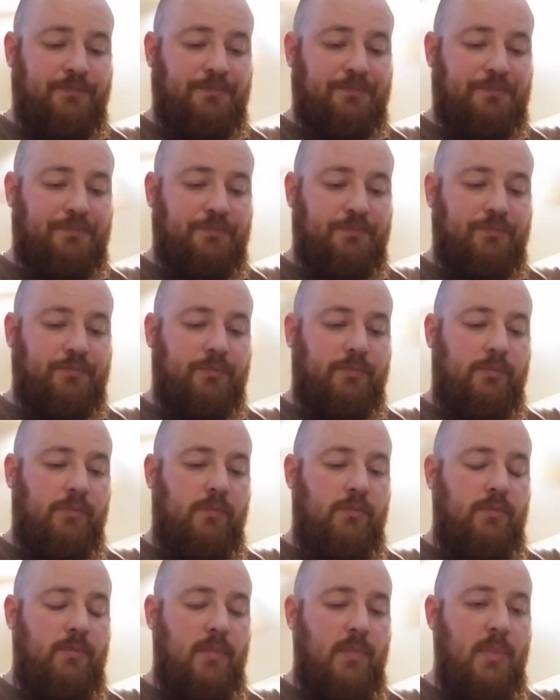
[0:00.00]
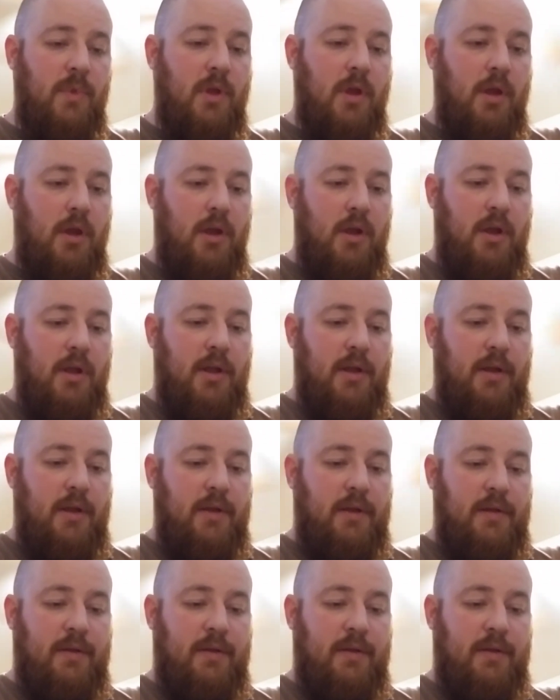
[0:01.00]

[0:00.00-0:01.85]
Nothing is said.